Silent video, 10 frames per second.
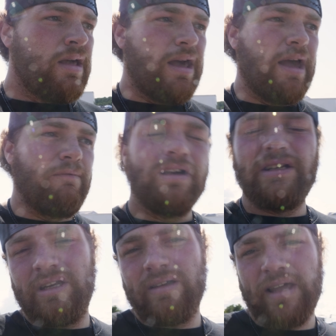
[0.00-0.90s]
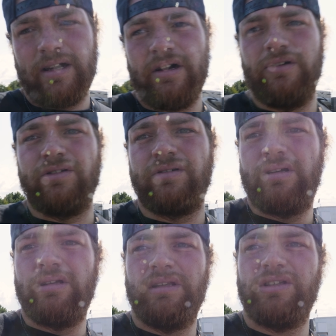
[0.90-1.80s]
And we're gonna see how that goes.
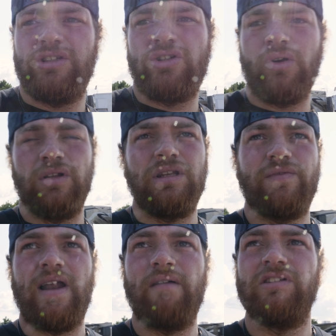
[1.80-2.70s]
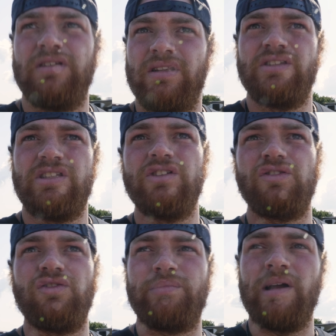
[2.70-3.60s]
This is totally different, obviously, than
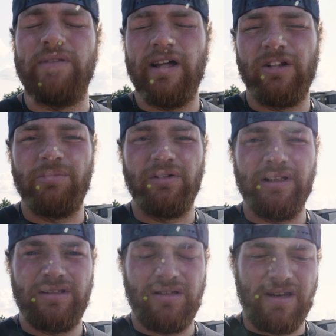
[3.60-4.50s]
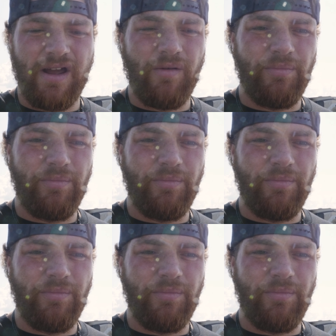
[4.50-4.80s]
Cecil's prep Yellow Bullet to now